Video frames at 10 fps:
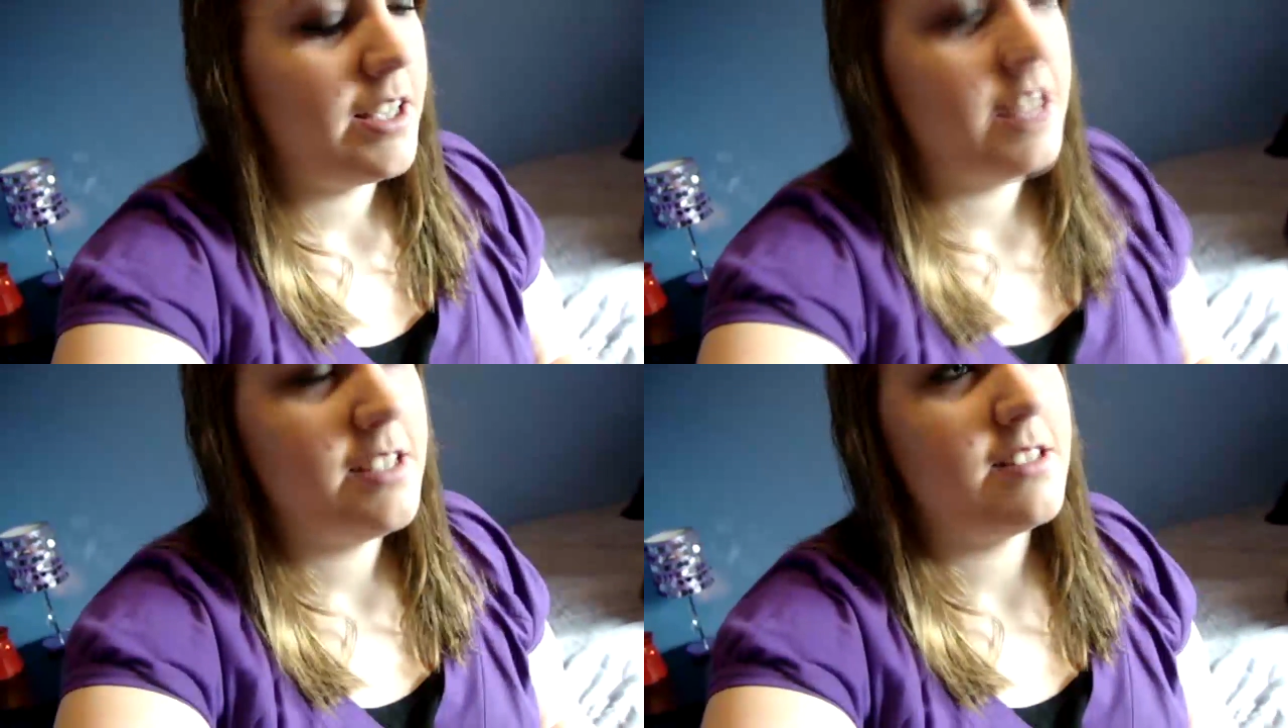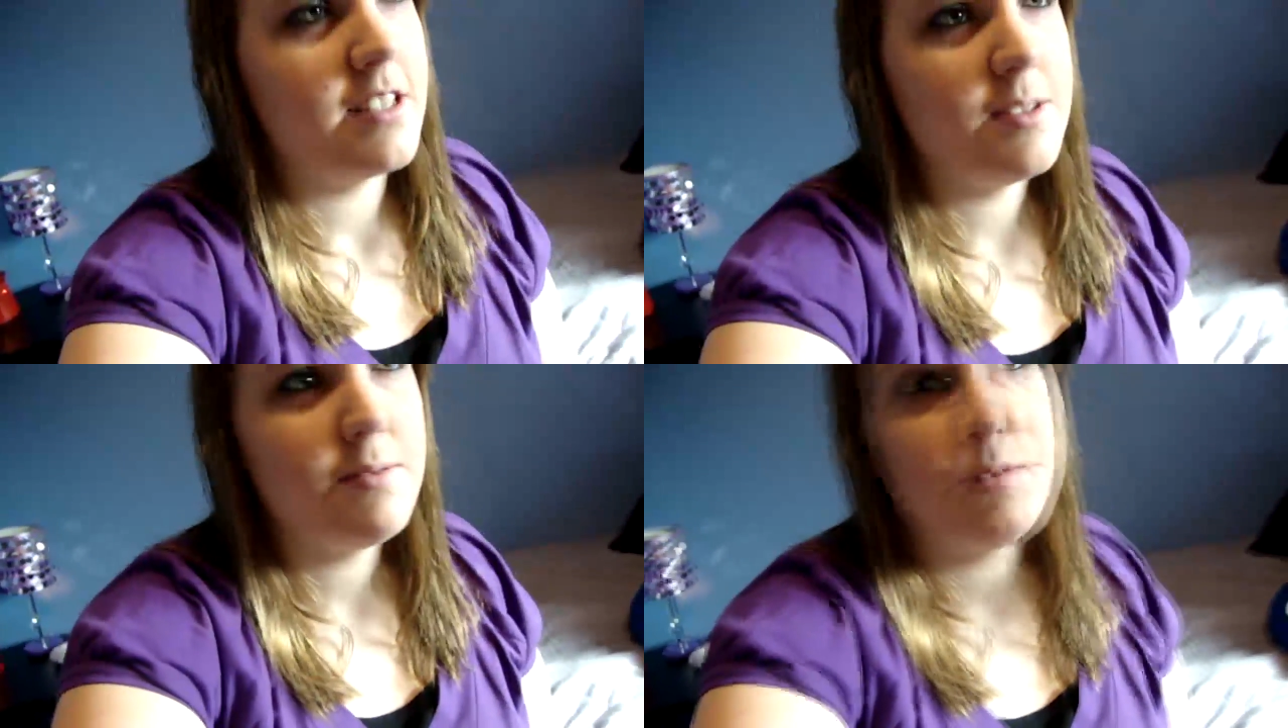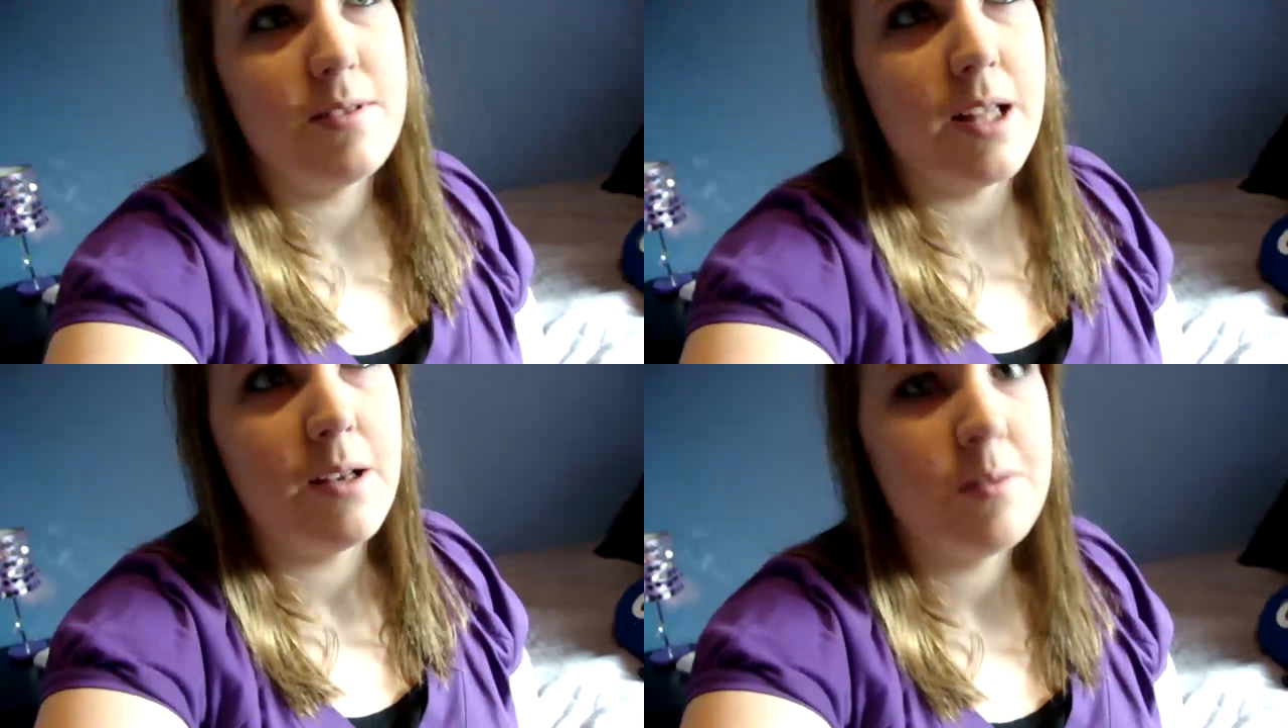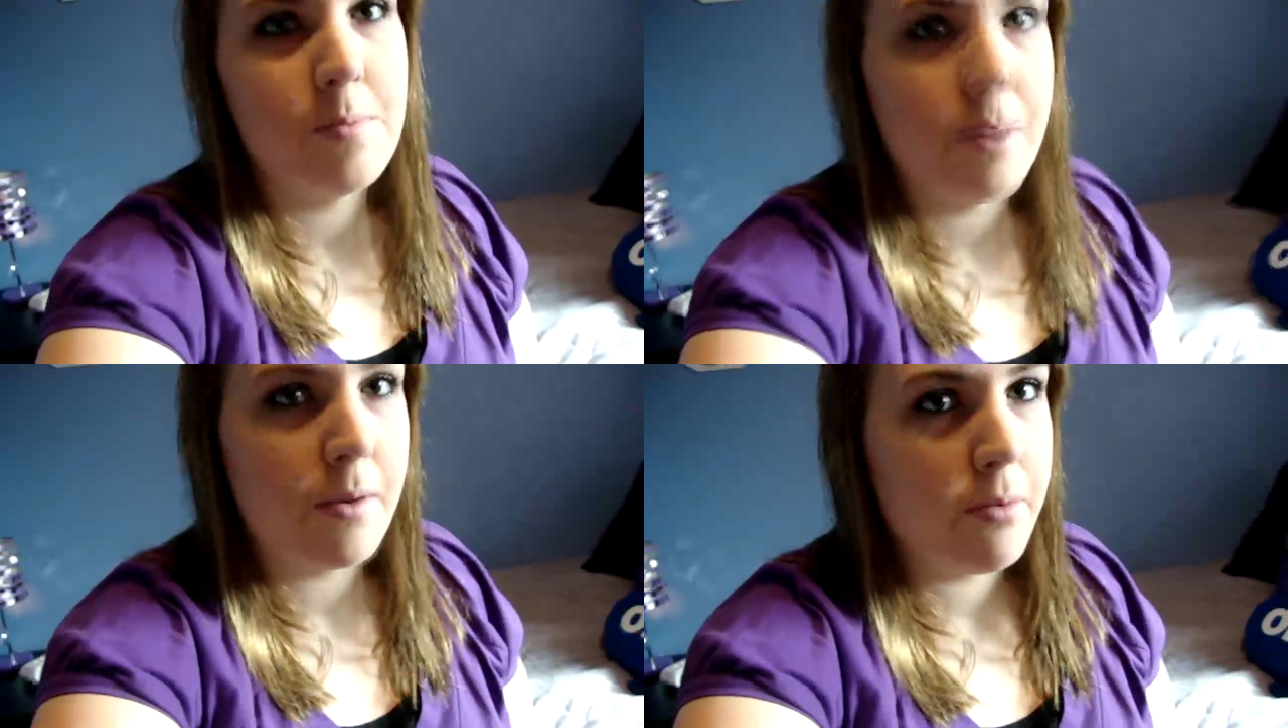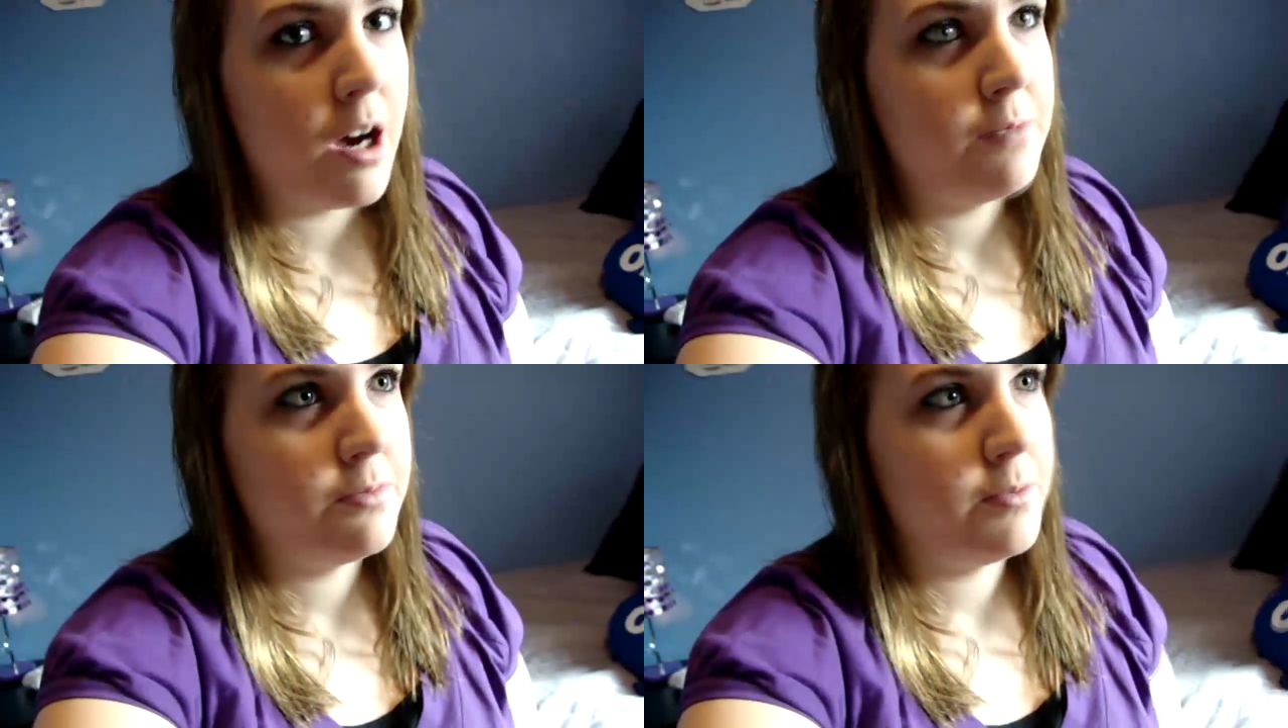Because that was a big
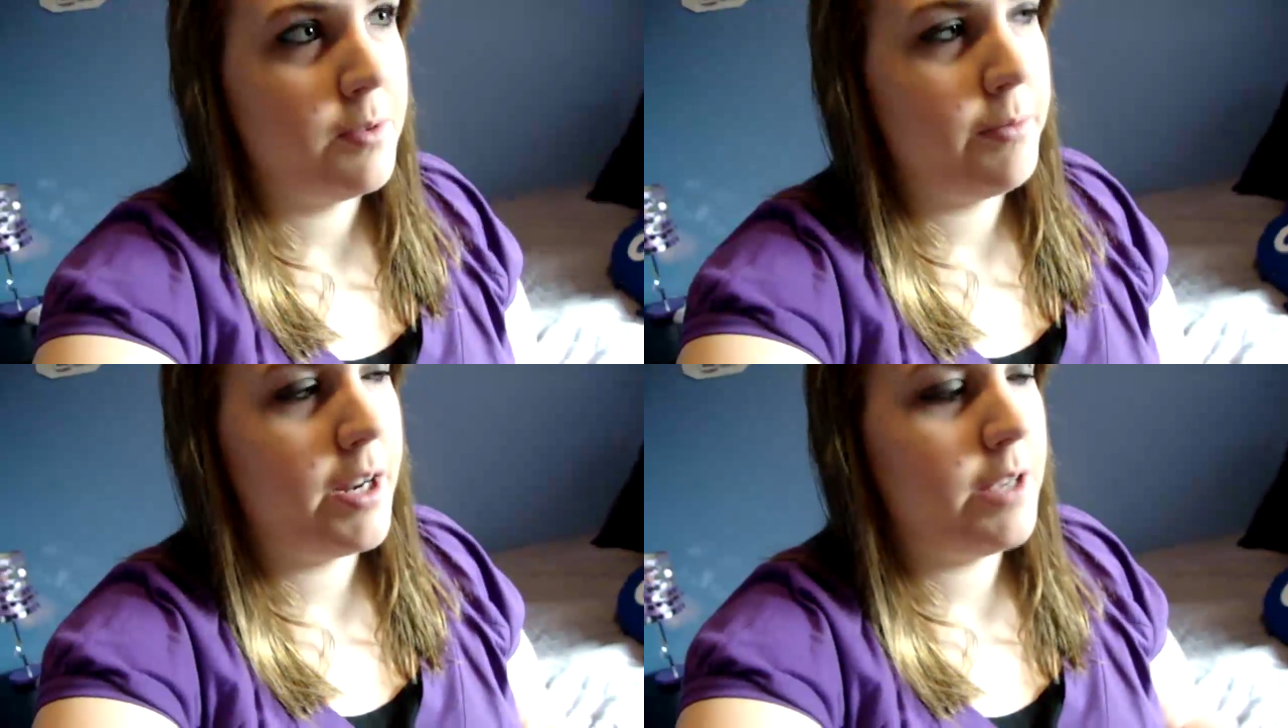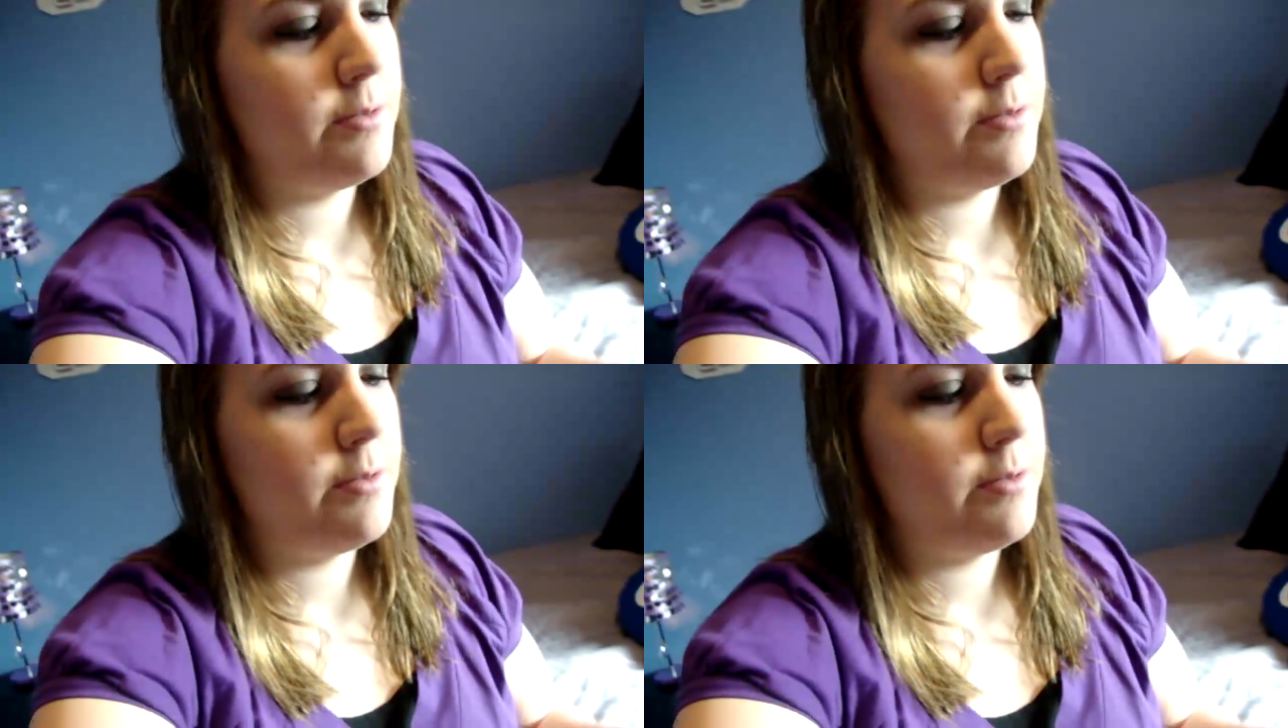problem for me when I